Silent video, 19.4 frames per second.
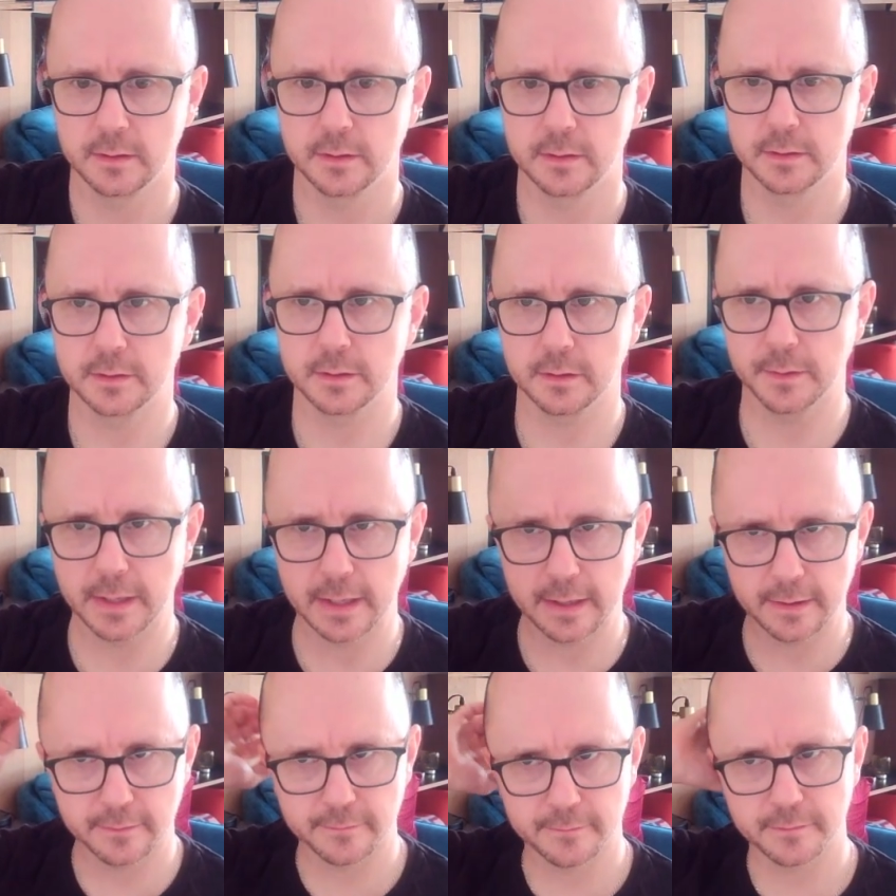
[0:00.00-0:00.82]
So we
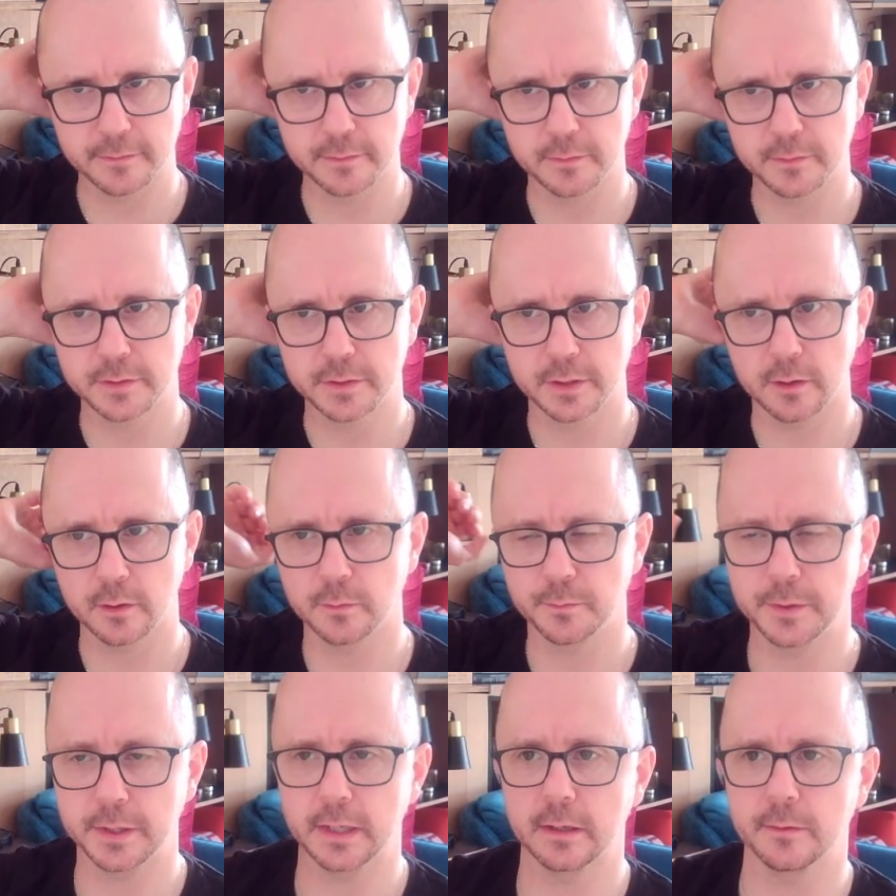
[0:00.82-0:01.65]
have
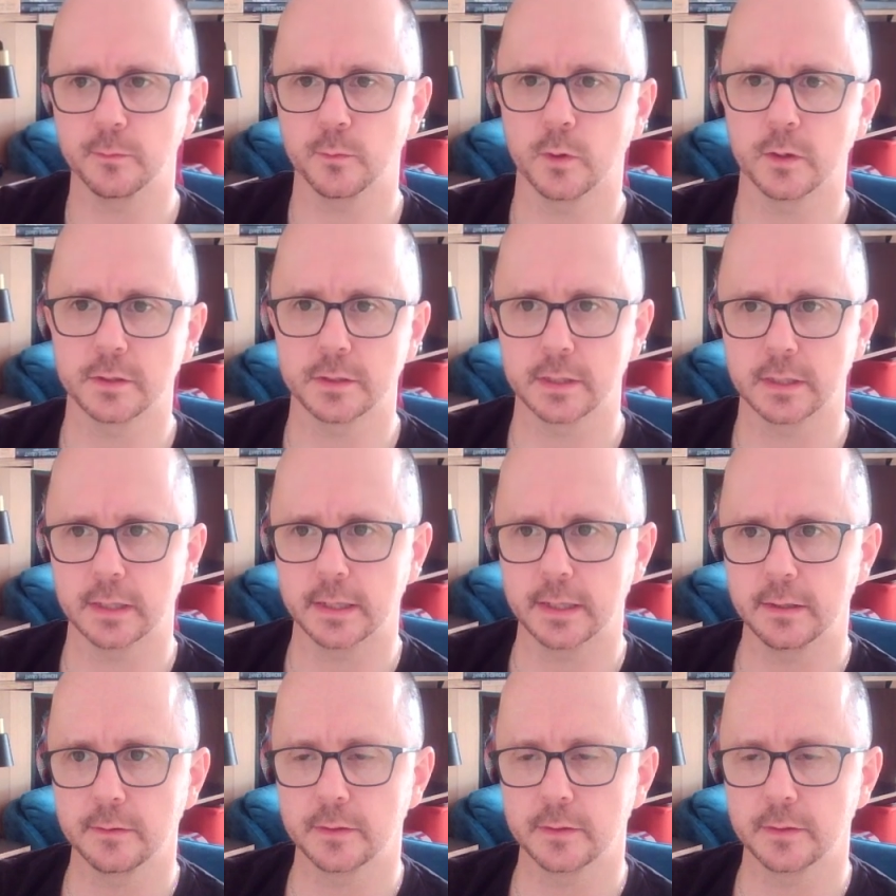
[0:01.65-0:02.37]
told PM wantonly,